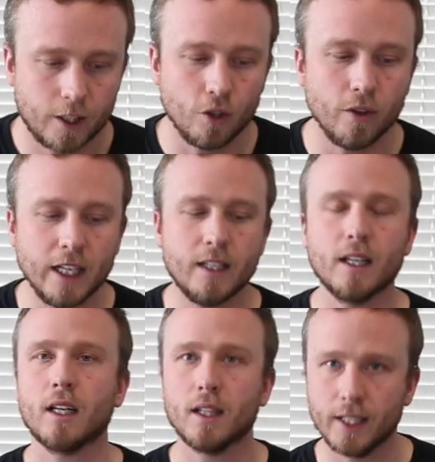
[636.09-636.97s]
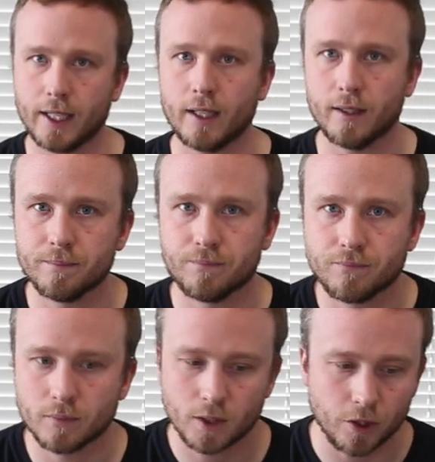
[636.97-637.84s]
Like, you need to click,
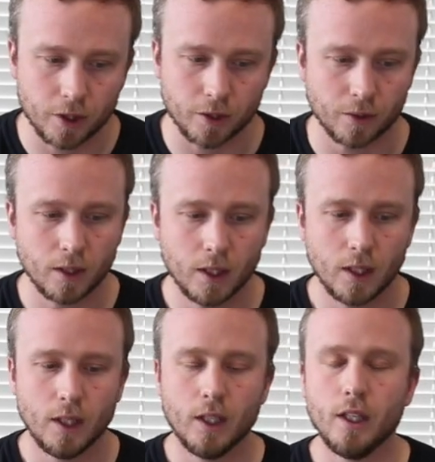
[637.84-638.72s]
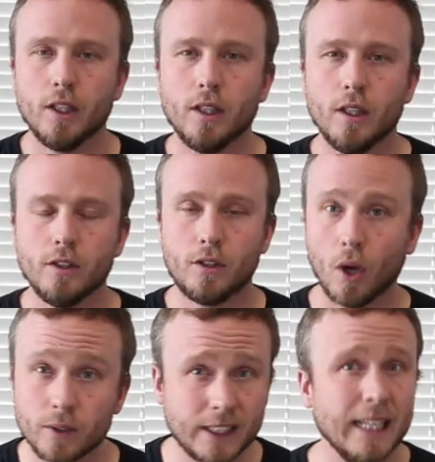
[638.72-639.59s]
you do.
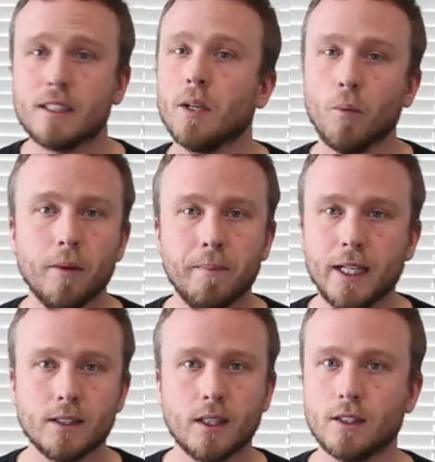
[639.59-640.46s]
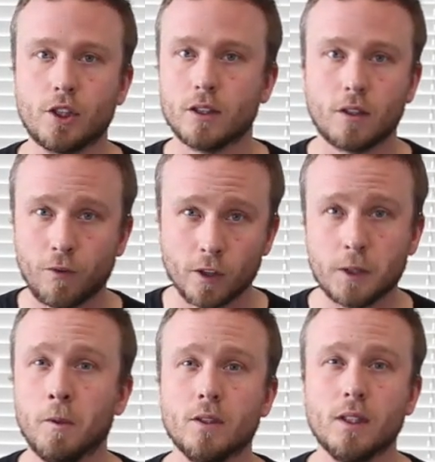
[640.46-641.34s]
Don't date someone because it's just the
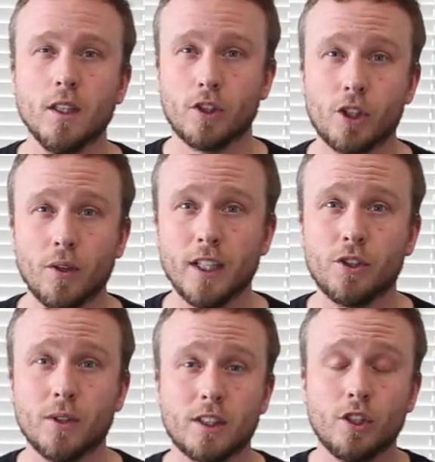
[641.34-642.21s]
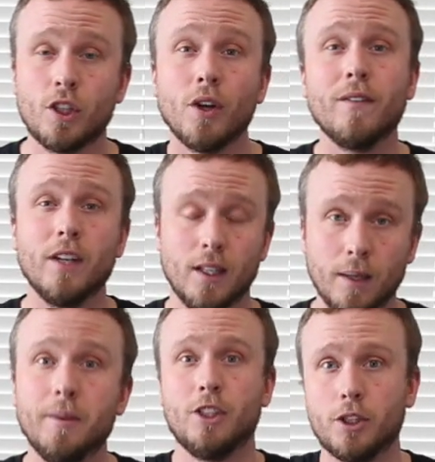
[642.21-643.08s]
first person that's shown interest.
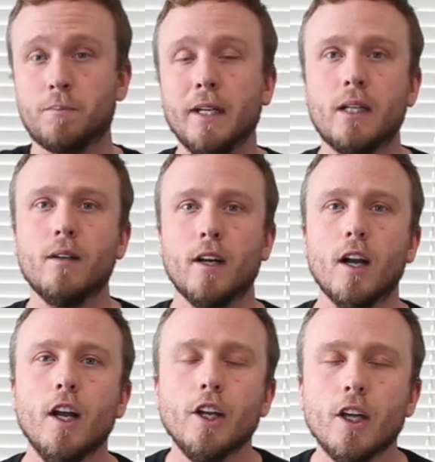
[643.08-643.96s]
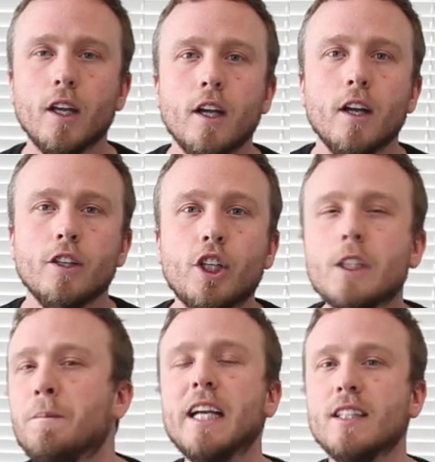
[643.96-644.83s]
Let me just be clear.
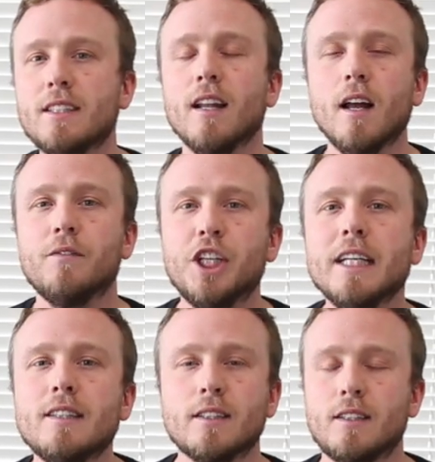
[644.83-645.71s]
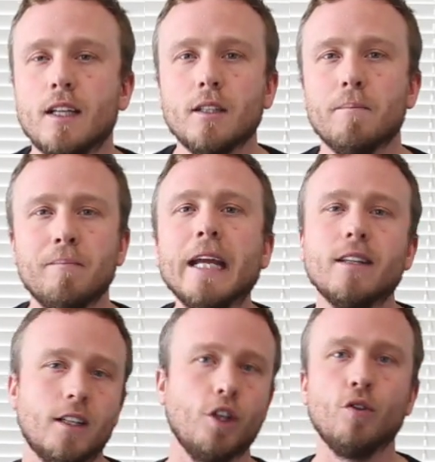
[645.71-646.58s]
Just because they love Jesus doesn't
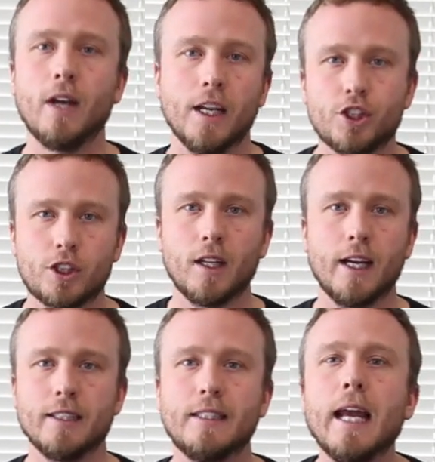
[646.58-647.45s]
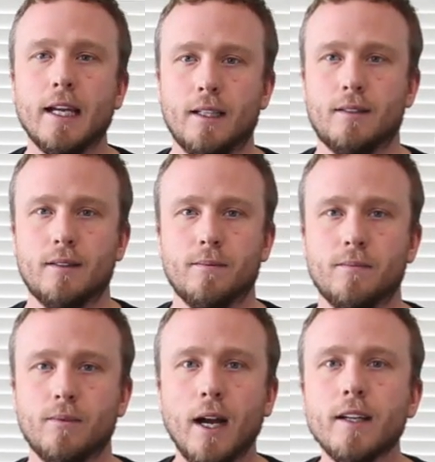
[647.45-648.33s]
mean that you guys should like date,
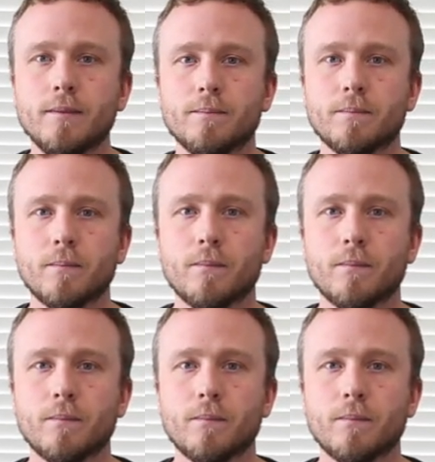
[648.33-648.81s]
right?